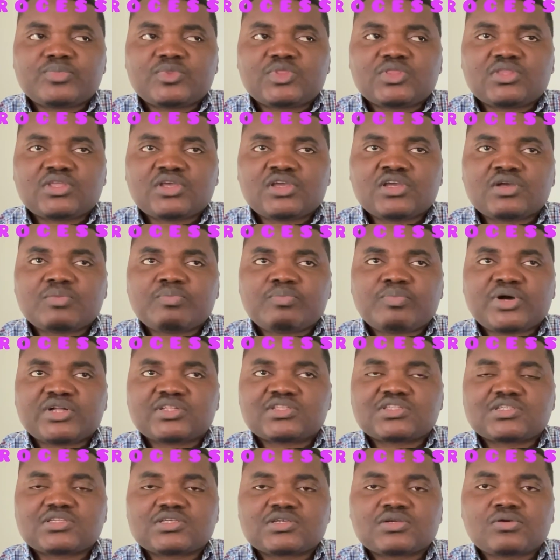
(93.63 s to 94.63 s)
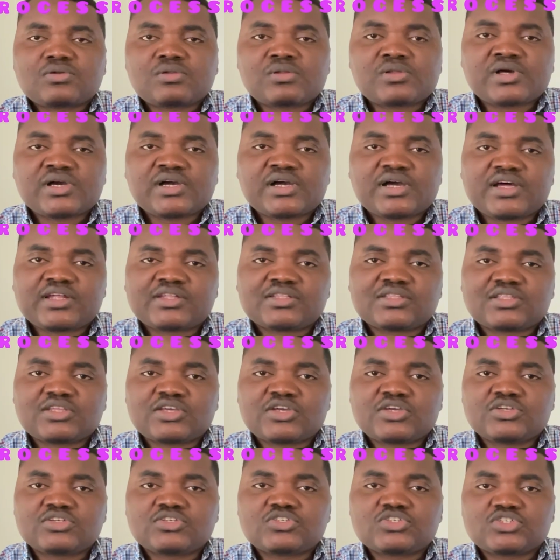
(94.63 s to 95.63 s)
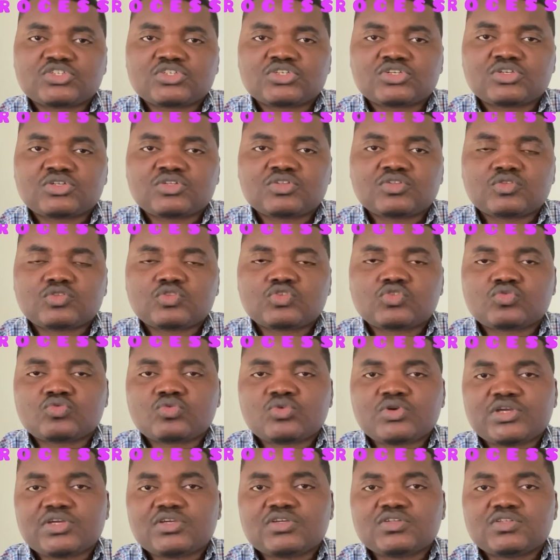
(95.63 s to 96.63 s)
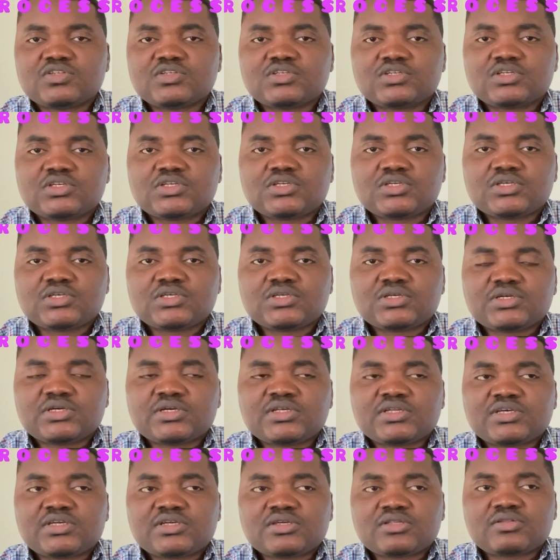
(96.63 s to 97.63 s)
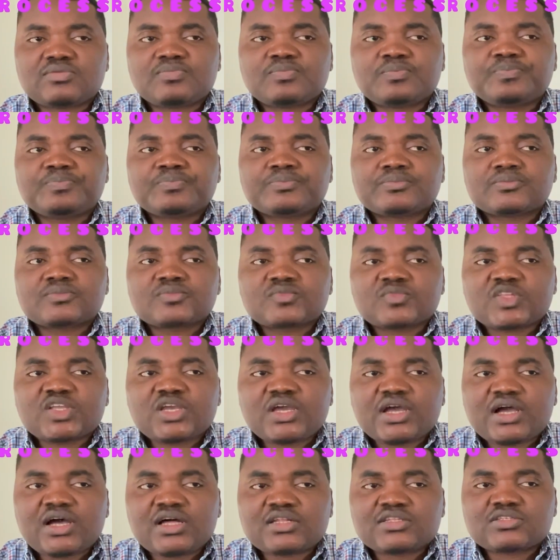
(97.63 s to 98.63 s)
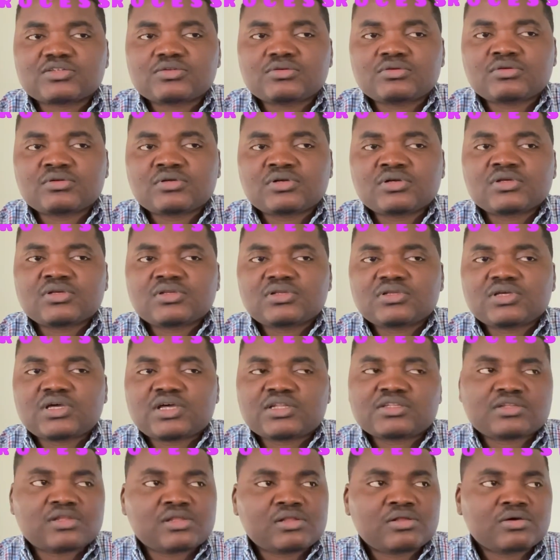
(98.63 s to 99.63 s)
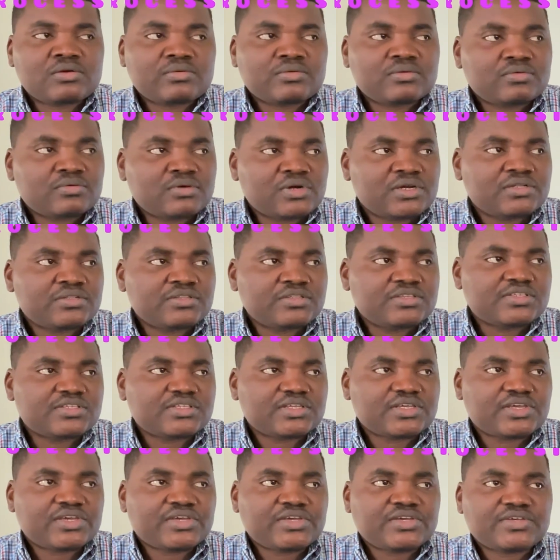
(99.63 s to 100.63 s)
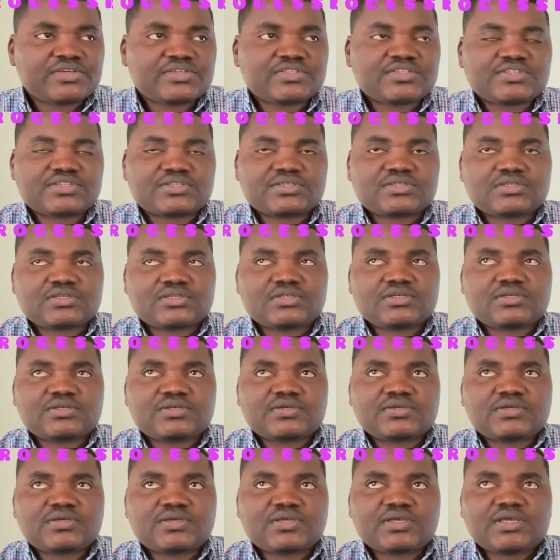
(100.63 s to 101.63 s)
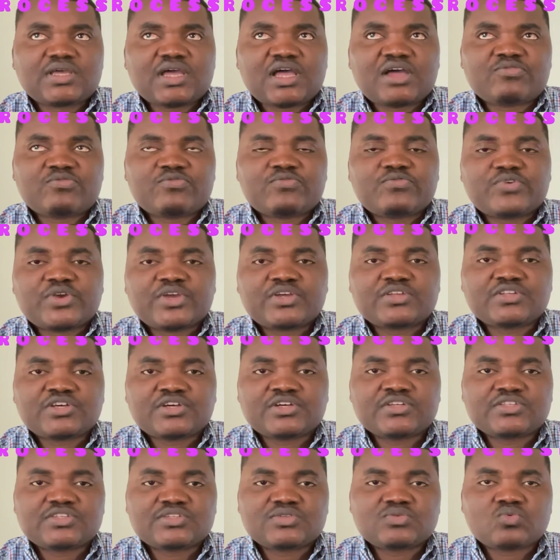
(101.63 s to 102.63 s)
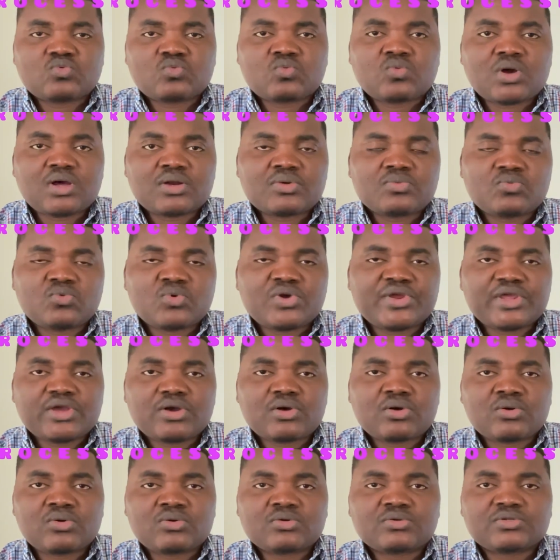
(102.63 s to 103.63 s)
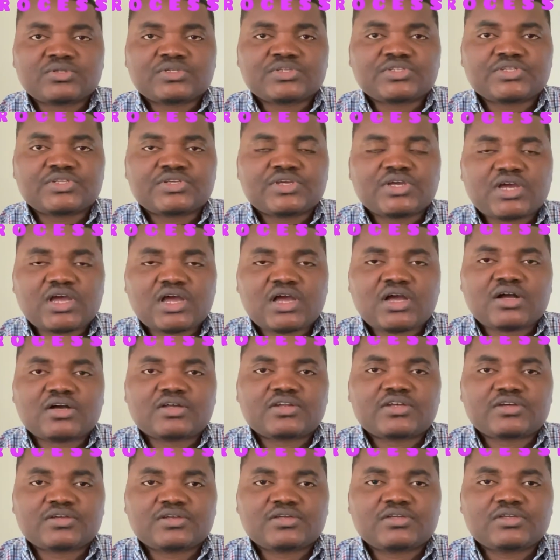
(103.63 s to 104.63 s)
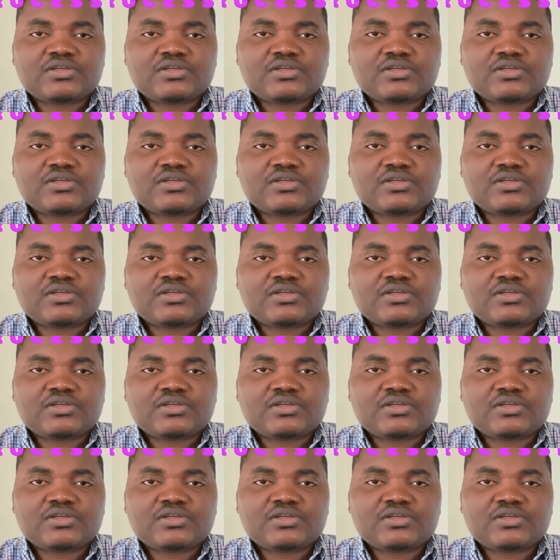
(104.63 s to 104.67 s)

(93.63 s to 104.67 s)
take particular attention to it, and then at long runs it affects us one way or the other,